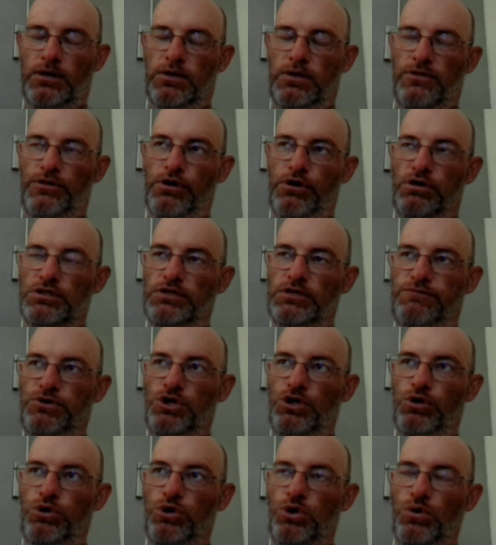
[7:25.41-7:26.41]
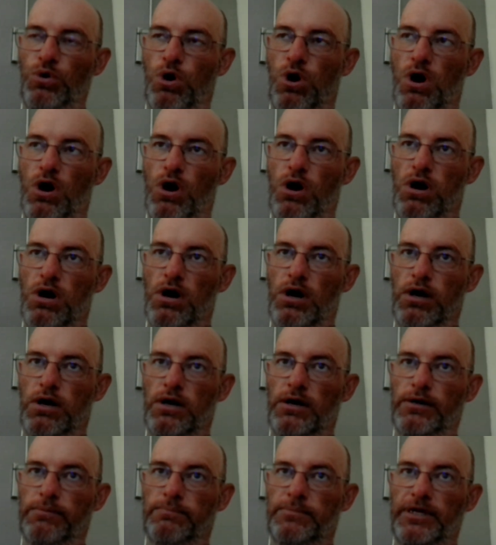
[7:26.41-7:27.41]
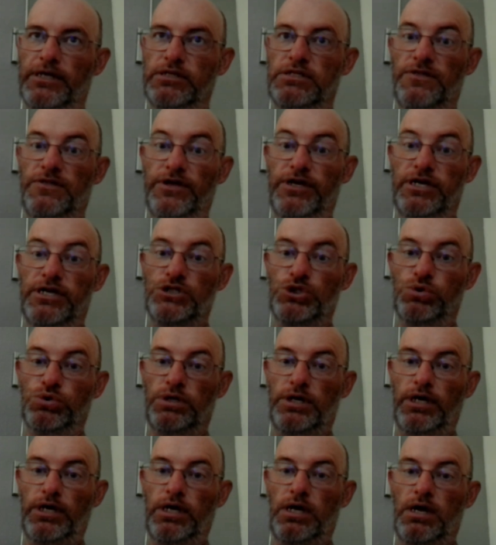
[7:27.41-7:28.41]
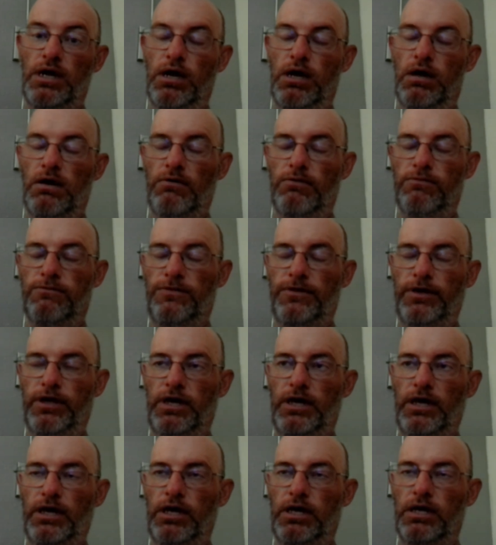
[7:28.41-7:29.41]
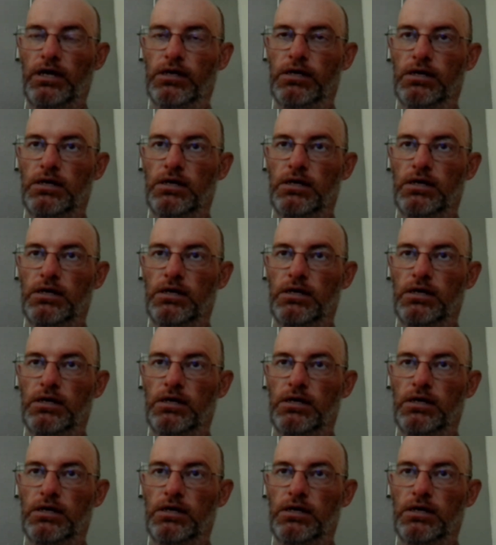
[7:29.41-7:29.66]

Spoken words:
Those of you who are into the history of the